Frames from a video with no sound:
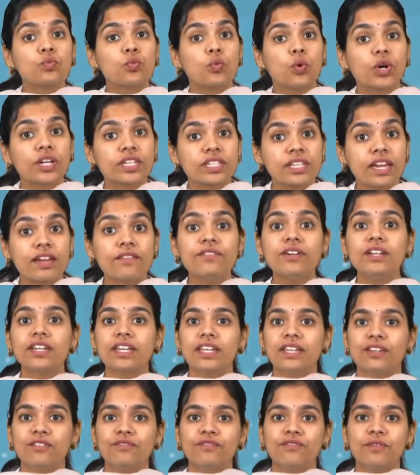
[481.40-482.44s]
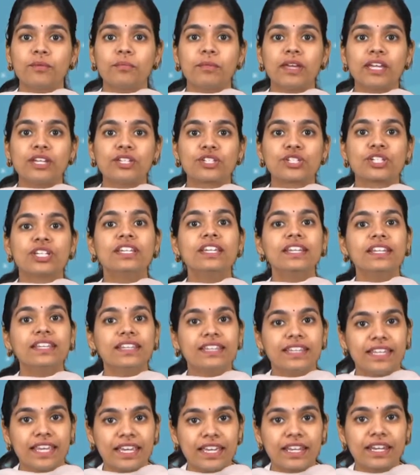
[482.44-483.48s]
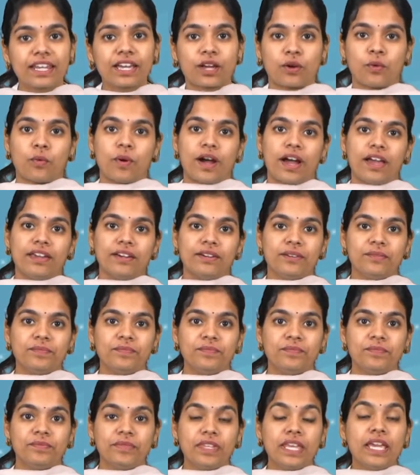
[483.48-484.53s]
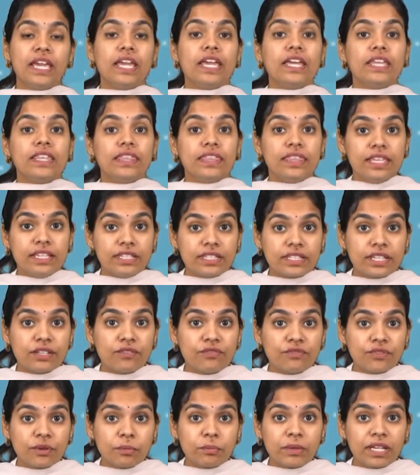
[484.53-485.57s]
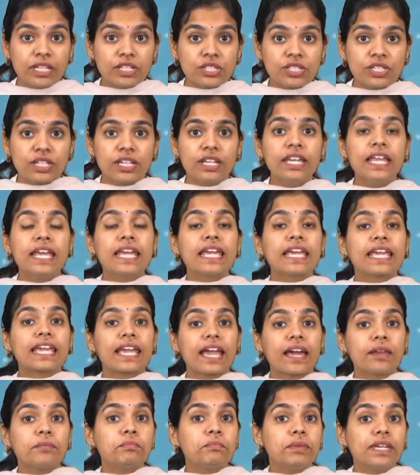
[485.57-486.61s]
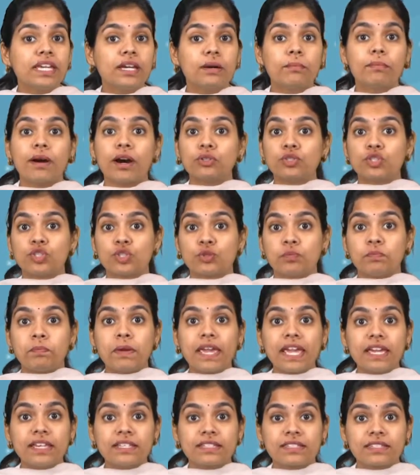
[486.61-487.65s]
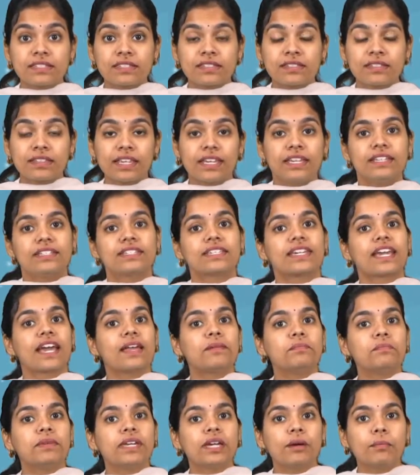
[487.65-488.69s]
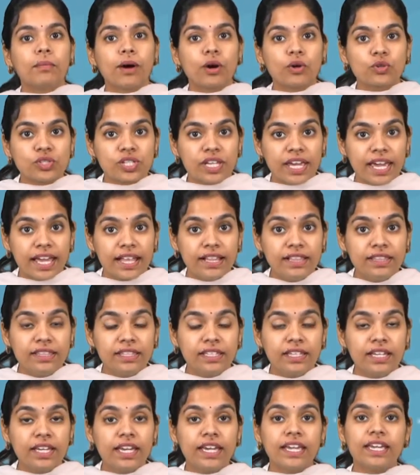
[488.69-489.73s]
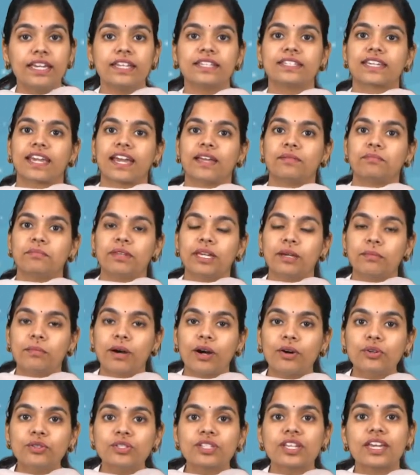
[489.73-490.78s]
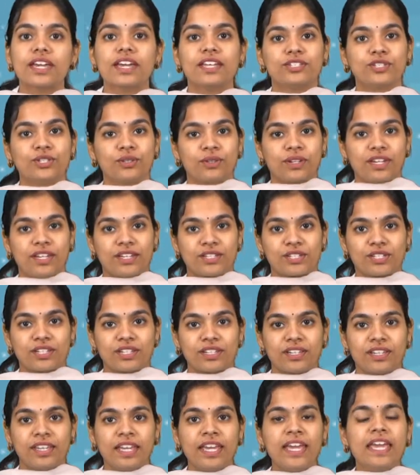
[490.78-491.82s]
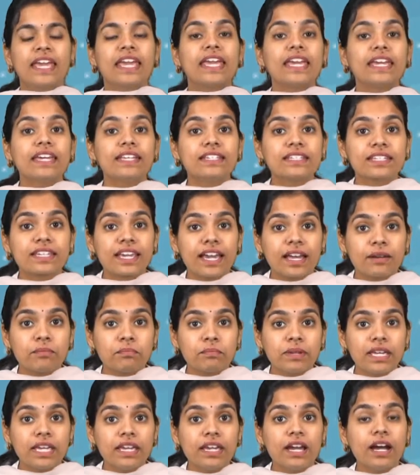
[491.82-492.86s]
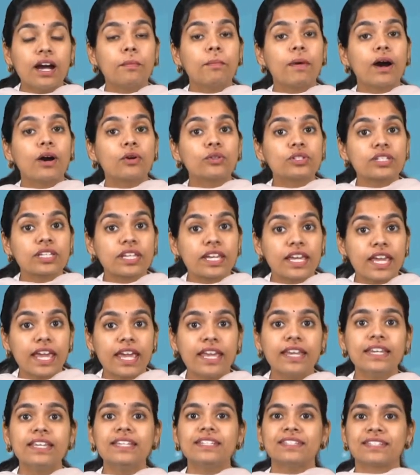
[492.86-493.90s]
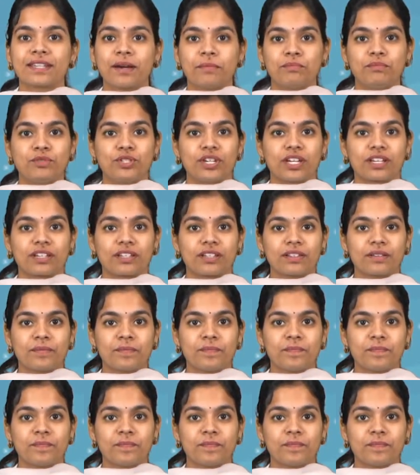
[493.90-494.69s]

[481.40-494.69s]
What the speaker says: whatever information they require. This information can be about space, it can be about health, it can be about education, it can be about any subject,